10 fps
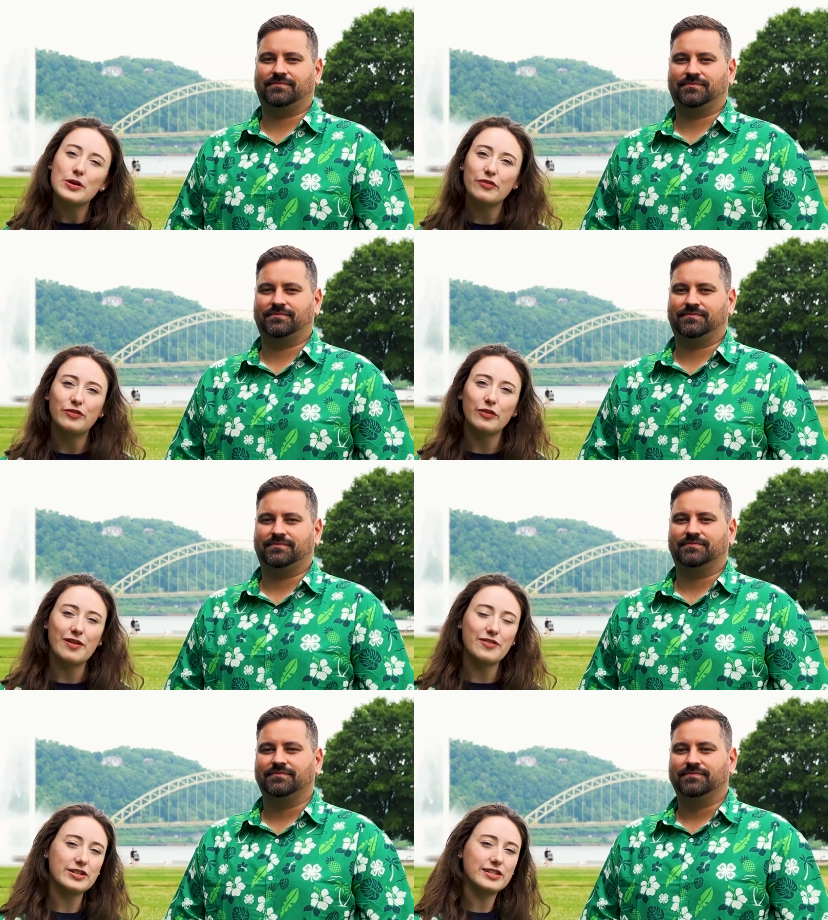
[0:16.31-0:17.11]

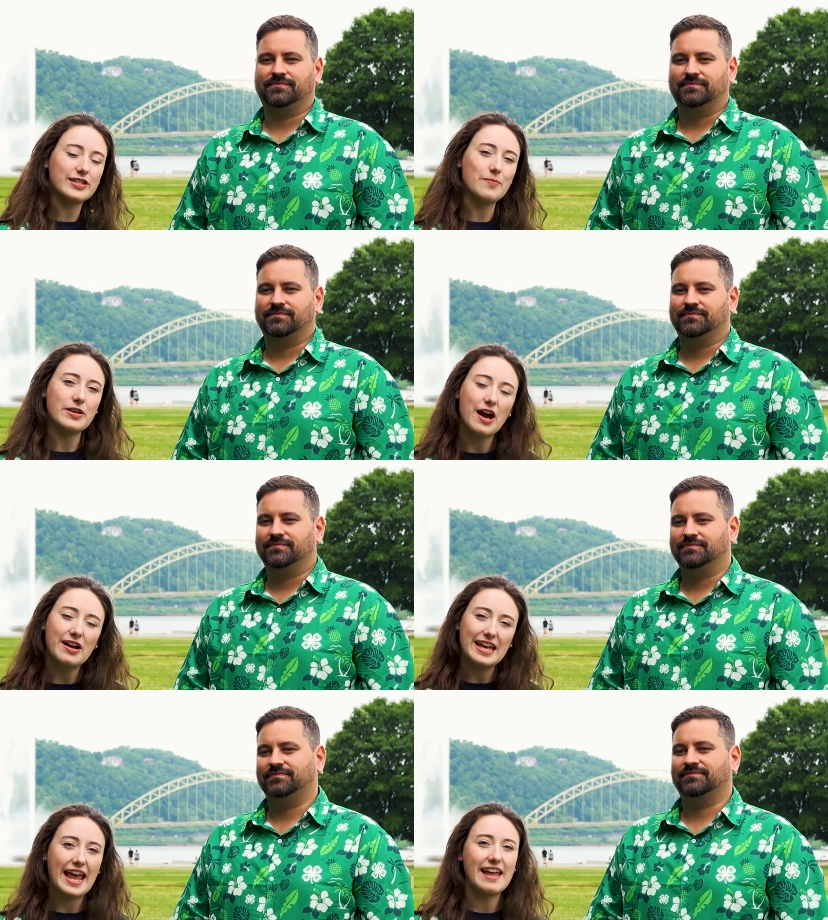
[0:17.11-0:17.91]
Speaker 1: beautiful rivers, the
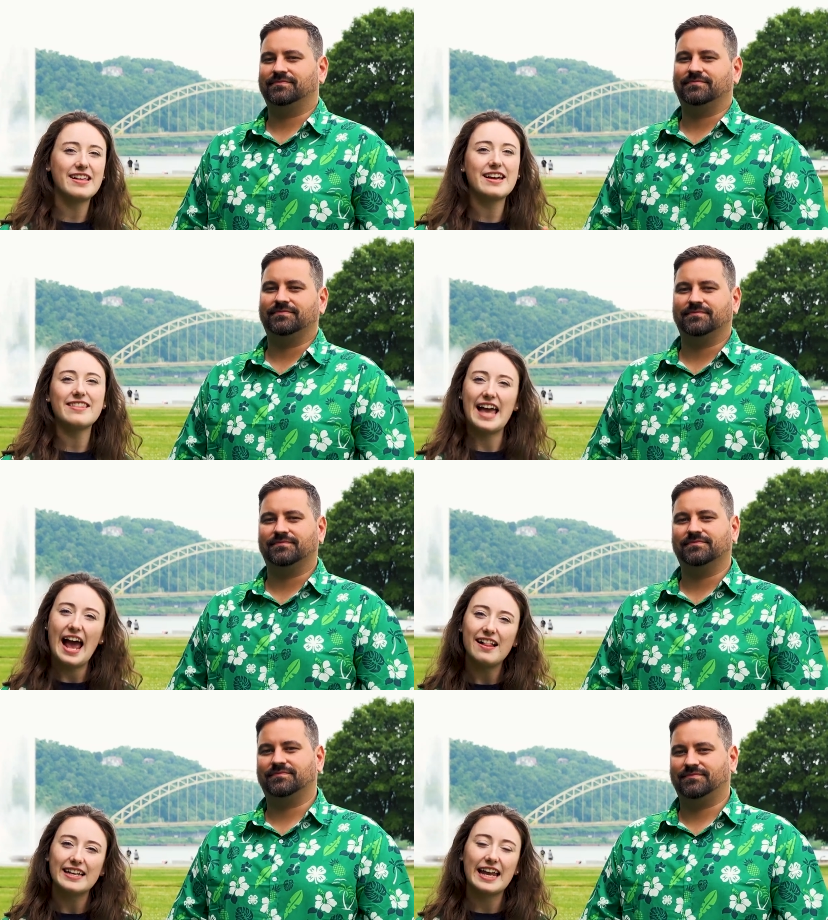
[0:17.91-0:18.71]
Monongahela,
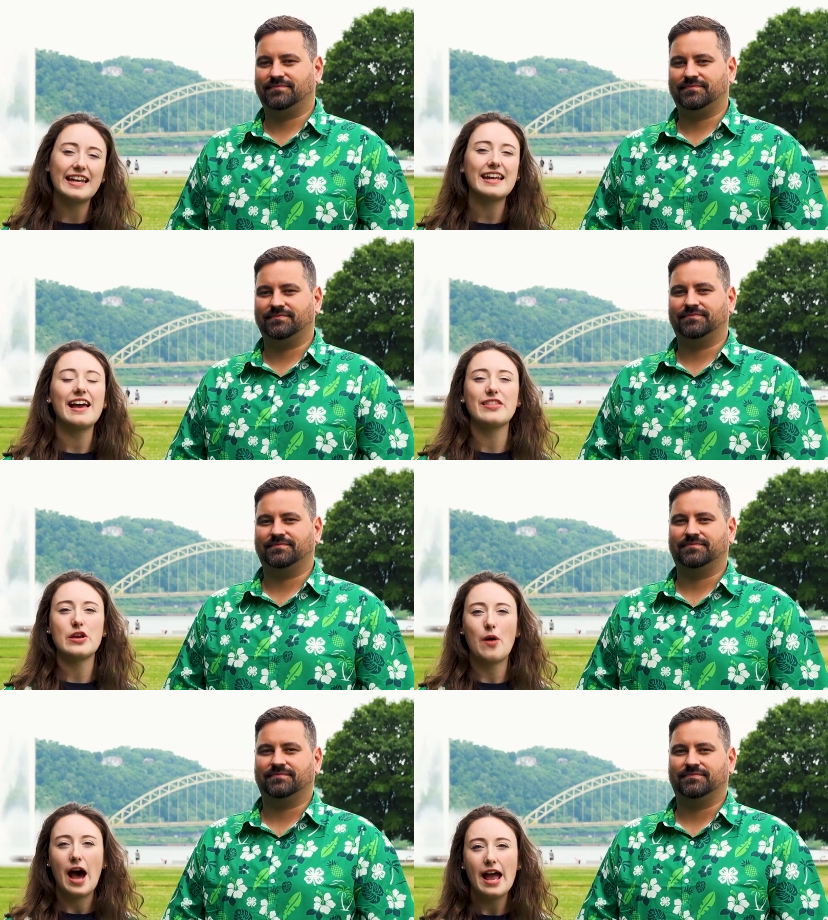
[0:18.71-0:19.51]
the Allegheny,
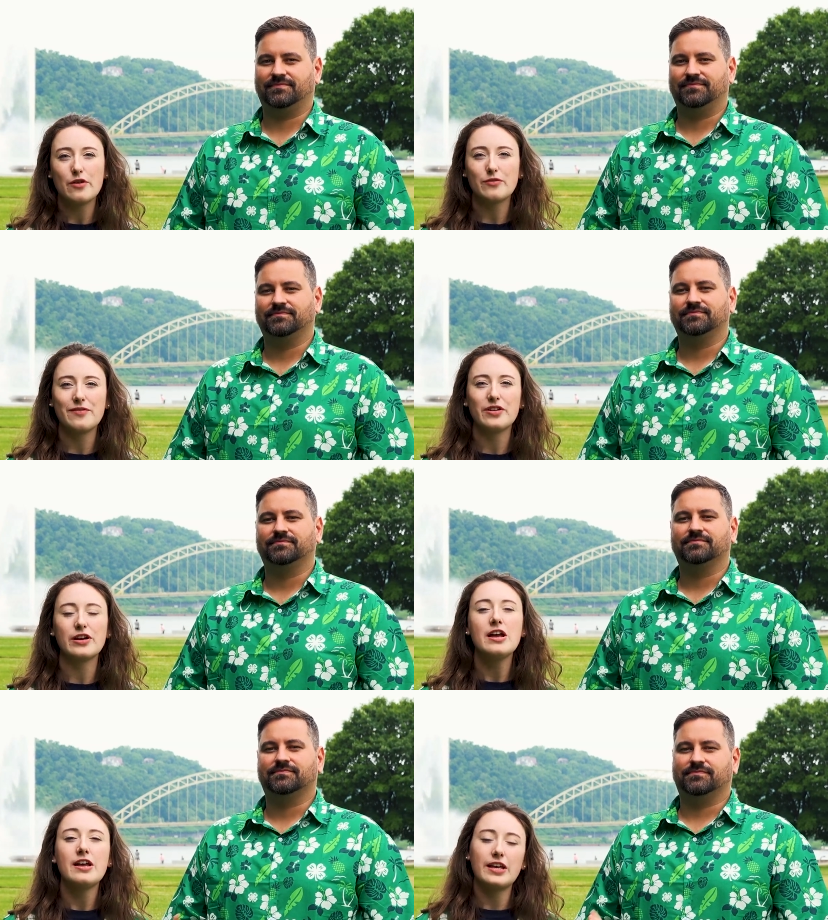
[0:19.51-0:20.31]
and the Ohio
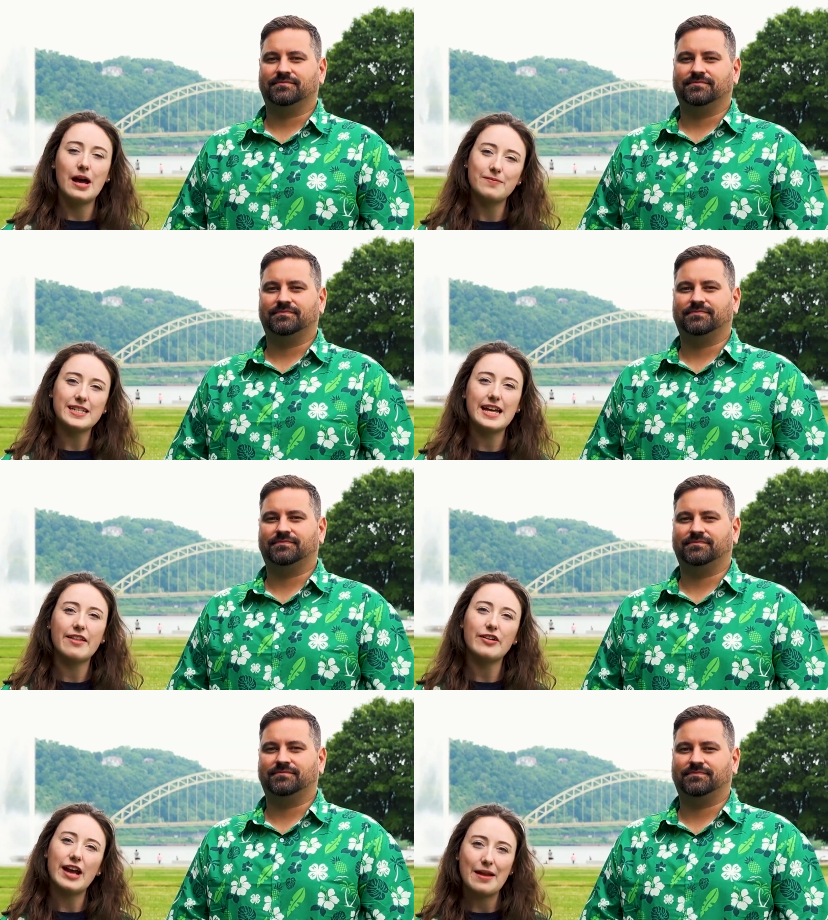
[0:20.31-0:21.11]
River come
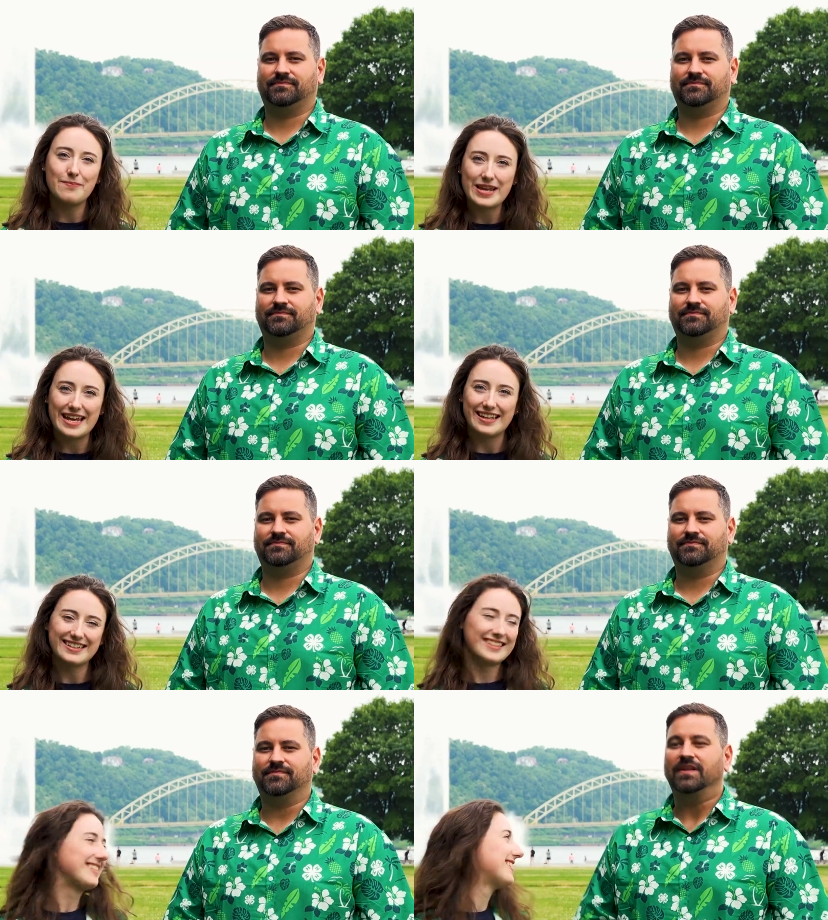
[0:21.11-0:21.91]
together and meet.
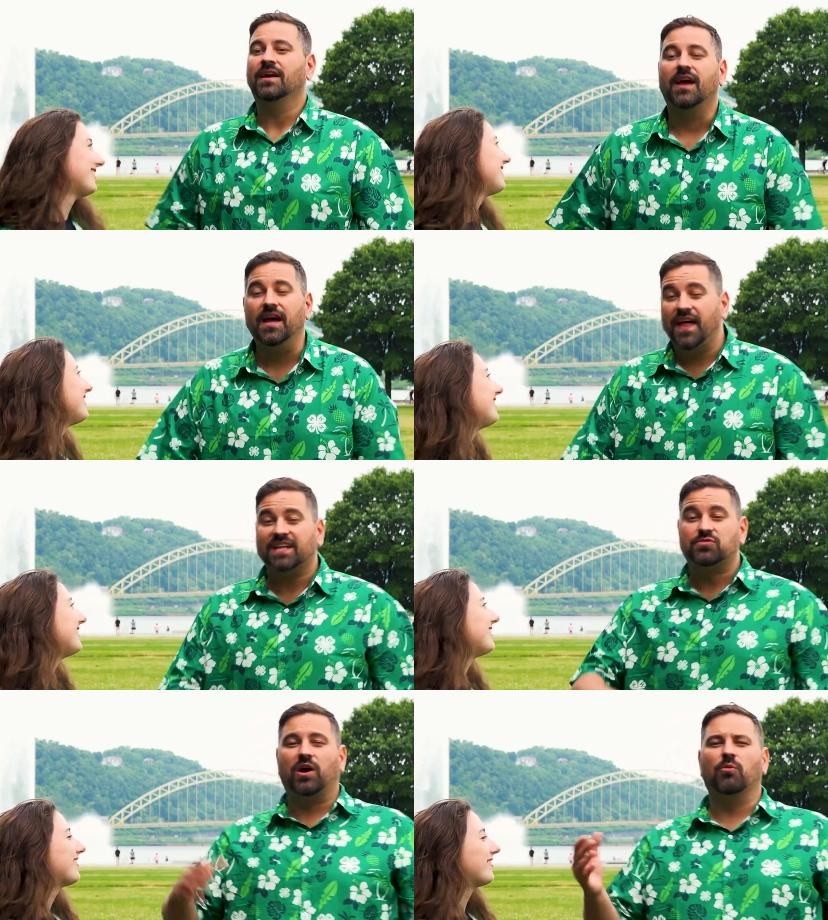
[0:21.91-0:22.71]

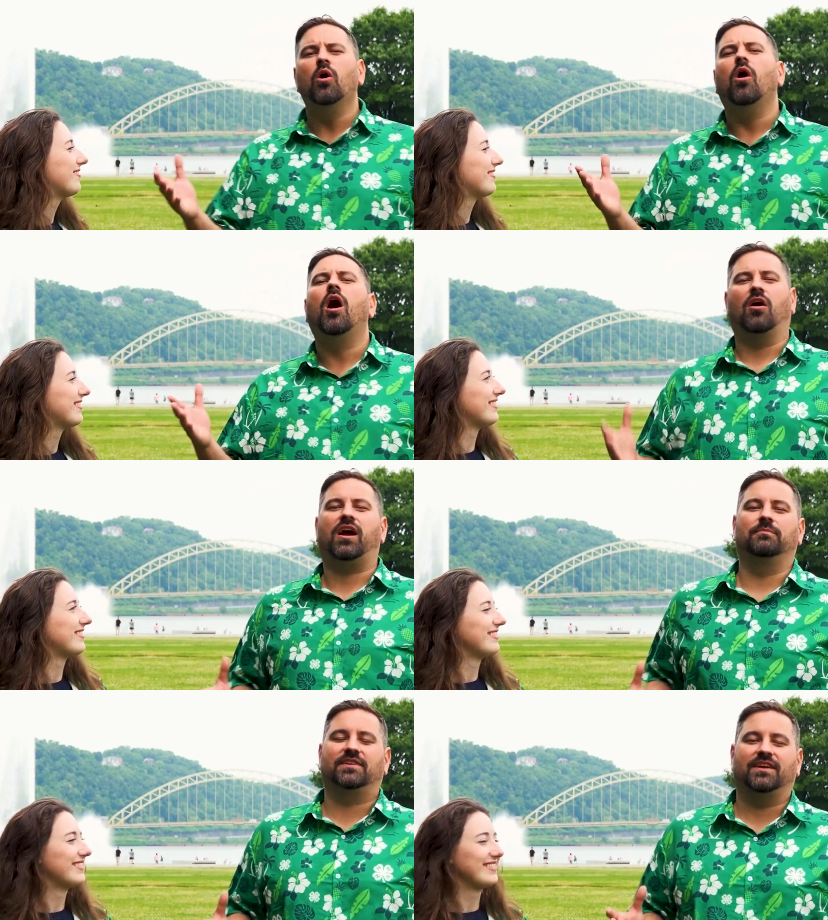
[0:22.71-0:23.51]
Speaker 2: And that's where we'll
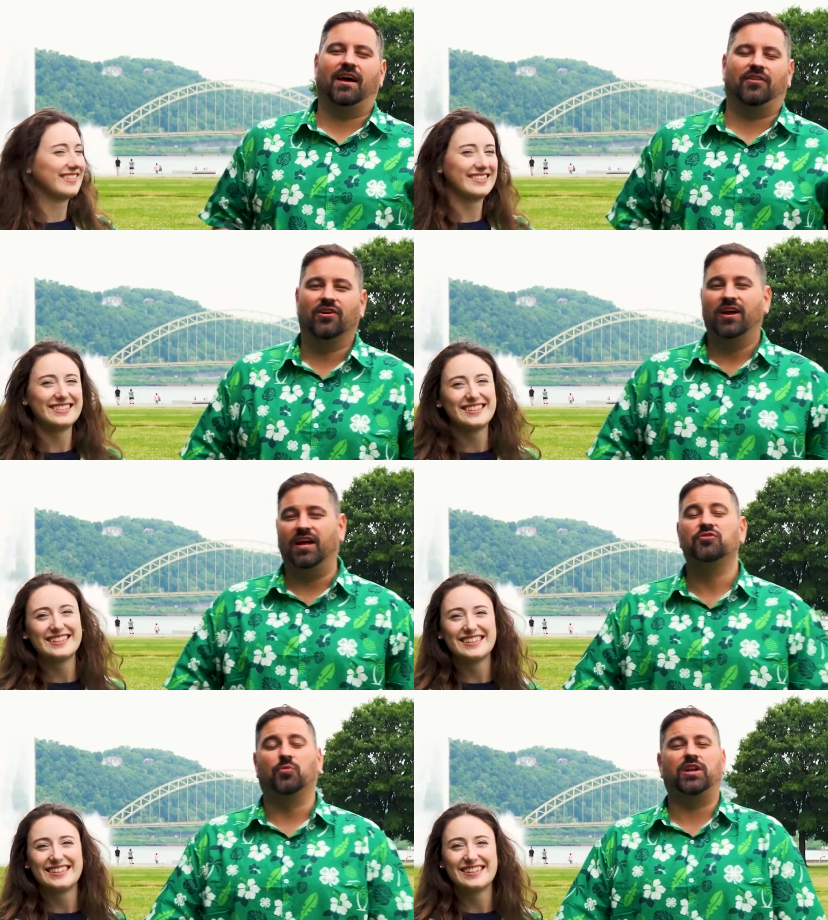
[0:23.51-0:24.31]
all come together
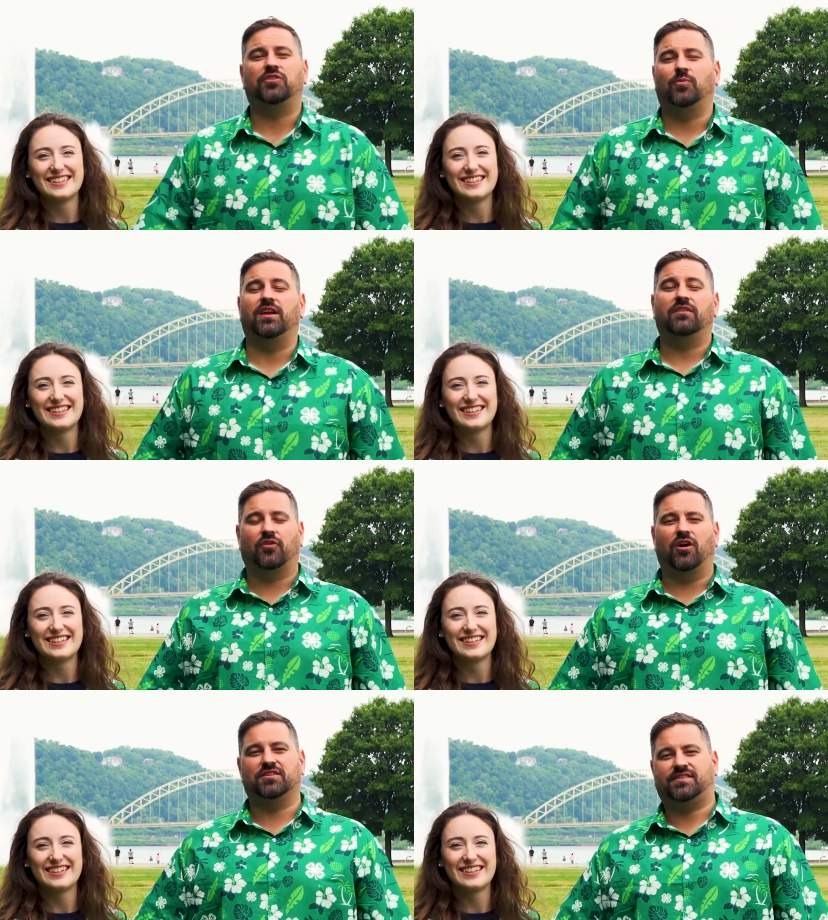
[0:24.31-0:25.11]
in
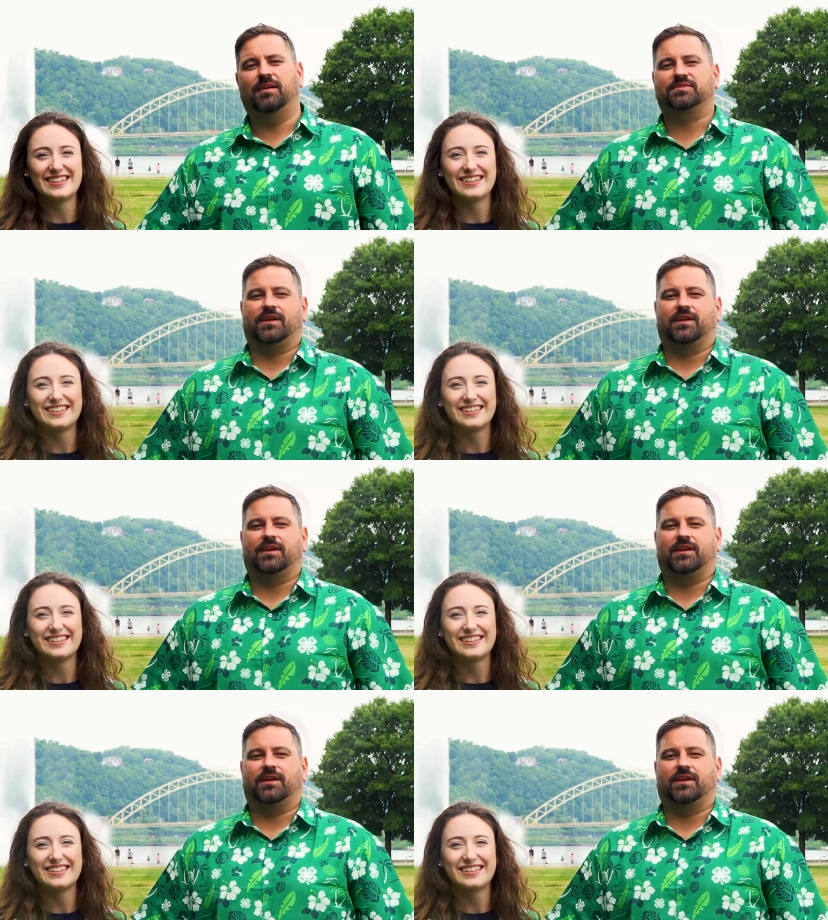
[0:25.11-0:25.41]
2020 for our STEM